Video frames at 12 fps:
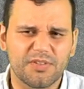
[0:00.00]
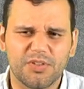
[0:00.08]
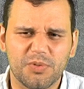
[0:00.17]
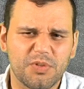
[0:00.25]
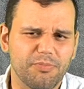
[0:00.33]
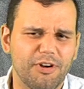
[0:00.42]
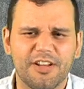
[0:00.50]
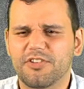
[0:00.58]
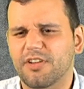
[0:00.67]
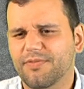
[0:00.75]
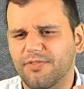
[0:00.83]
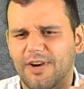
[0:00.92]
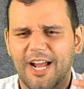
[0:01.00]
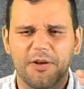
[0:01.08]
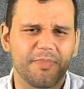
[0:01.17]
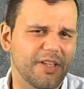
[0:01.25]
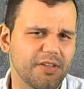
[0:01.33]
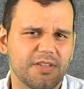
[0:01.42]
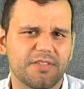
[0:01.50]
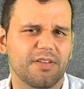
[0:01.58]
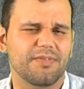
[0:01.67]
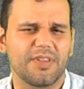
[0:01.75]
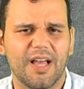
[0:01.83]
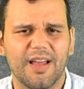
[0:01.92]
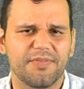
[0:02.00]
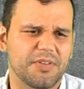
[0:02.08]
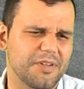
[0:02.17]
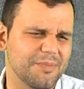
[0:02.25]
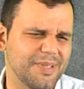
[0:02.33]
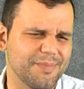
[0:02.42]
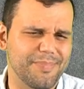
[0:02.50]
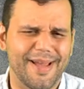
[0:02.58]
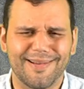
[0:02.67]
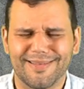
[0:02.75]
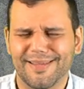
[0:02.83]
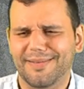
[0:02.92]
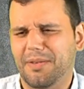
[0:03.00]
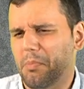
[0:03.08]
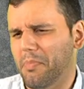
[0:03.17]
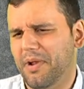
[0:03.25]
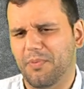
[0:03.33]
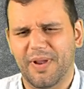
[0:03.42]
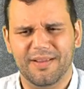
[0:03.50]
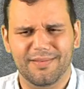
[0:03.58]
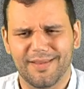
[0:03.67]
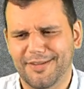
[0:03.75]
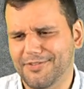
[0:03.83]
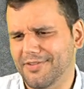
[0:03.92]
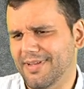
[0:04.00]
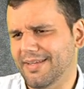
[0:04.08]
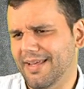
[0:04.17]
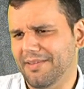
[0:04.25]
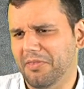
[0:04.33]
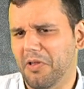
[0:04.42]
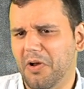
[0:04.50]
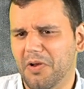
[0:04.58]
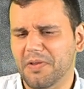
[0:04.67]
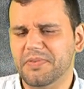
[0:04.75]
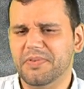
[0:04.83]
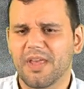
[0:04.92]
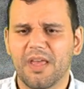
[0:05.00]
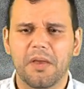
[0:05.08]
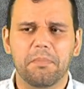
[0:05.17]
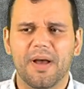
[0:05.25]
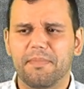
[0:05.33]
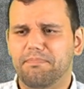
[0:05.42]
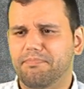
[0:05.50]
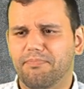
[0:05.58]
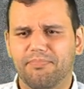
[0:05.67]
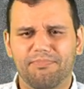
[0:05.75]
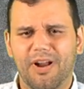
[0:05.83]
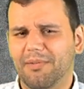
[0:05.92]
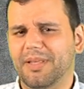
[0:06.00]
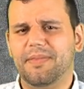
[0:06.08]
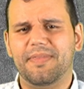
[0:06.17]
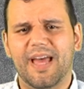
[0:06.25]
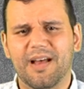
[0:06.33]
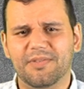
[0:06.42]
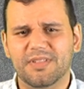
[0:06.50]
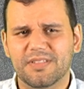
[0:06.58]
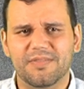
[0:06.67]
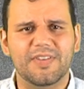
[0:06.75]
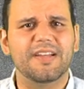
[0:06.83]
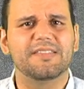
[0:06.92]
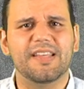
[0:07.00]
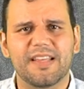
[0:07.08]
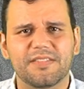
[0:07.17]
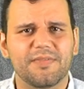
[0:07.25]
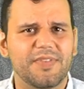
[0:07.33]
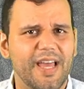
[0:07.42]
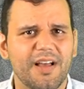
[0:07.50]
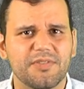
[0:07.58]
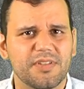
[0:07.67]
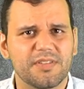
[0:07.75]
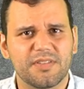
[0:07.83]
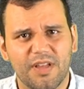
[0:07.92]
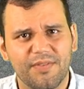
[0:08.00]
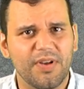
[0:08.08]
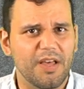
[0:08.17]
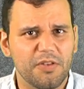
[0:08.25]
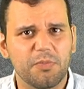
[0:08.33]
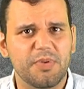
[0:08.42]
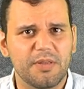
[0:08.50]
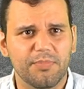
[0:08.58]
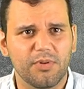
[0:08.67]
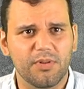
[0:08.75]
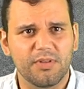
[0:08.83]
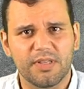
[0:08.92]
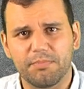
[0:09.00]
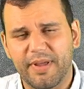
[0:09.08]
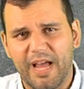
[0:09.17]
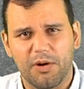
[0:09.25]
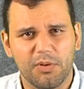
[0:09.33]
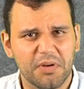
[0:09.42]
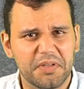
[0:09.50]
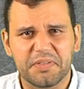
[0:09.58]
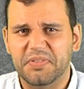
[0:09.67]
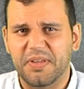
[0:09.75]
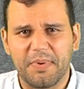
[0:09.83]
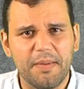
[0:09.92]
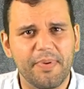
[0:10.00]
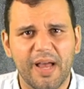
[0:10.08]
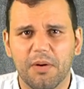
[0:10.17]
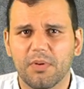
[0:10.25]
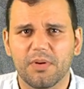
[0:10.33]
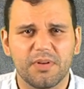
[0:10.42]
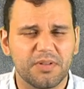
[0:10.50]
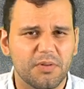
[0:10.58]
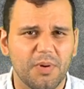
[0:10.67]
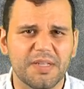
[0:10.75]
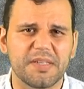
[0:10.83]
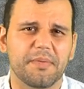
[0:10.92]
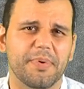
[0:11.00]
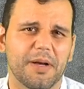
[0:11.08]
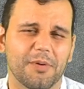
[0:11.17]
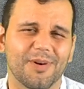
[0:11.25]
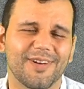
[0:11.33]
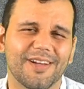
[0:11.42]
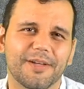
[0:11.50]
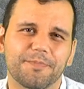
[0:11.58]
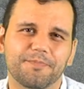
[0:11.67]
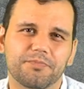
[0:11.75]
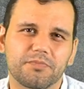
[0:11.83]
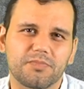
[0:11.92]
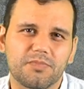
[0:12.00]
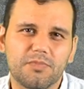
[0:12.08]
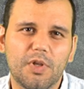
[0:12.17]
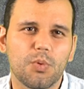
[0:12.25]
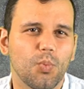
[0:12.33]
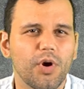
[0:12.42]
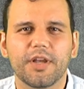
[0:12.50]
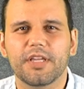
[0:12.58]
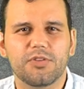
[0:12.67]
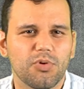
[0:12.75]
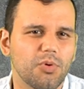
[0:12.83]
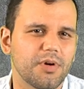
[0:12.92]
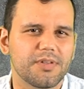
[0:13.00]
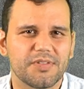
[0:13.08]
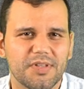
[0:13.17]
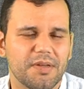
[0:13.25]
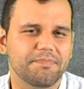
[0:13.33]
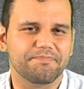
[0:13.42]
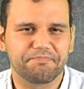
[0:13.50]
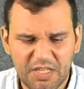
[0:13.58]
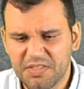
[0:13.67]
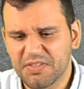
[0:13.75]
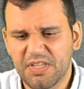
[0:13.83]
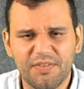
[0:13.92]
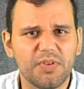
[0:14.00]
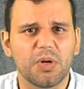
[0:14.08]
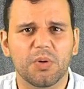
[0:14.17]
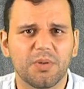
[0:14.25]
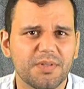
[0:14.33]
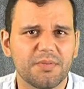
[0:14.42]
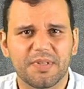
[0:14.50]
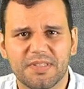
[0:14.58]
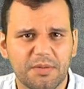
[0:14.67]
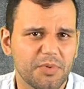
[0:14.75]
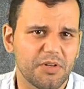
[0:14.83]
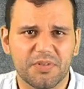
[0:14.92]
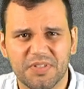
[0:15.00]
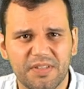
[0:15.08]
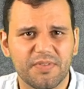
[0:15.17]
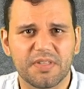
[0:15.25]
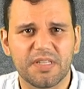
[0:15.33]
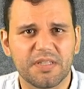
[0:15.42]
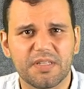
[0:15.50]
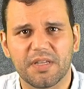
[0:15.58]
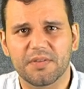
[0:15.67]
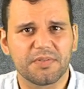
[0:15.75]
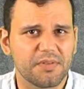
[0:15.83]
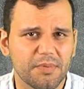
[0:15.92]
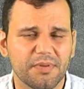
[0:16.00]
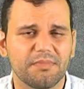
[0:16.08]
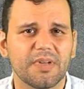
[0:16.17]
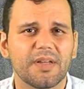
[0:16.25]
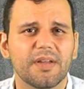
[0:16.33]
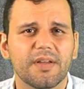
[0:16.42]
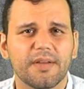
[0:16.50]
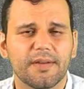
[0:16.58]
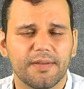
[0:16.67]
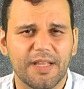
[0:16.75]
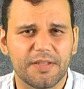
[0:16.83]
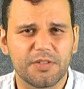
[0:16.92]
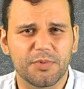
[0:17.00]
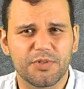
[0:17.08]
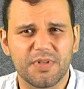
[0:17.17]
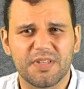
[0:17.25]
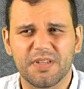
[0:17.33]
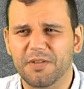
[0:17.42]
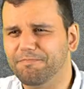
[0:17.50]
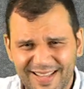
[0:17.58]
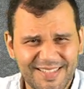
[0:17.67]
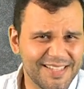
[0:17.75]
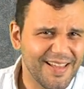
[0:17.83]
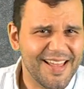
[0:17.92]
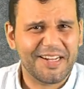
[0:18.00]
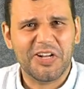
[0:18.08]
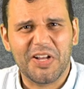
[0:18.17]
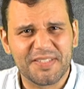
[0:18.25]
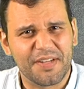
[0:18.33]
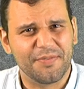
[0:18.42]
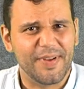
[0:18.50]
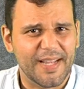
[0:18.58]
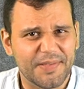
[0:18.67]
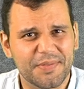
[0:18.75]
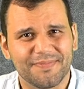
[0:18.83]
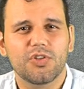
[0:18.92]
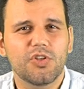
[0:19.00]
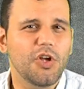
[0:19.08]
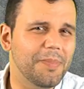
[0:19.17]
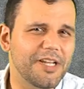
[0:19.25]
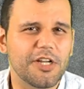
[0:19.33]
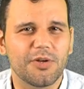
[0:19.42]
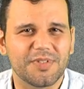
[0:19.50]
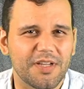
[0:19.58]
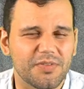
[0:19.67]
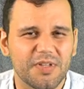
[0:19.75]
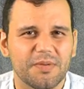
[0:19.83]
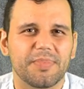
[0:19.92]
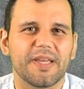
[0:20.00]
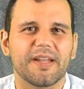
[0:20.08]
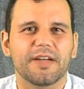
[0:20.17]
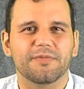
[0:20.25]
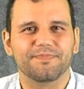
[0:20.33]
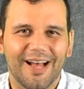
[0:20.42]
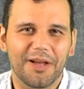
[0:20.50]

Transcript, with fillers: So it's a project for how millions of lives are gonna be impacted by regulation and laws, by probably thousands, if not tens of thousands of other people in power and semi-power and quasi-power, working towards some conceived goals. I mean, some are conceived in detail, some are not so much detail. That's a lot of cause and effects. Nobody knows how it's gonna pan out.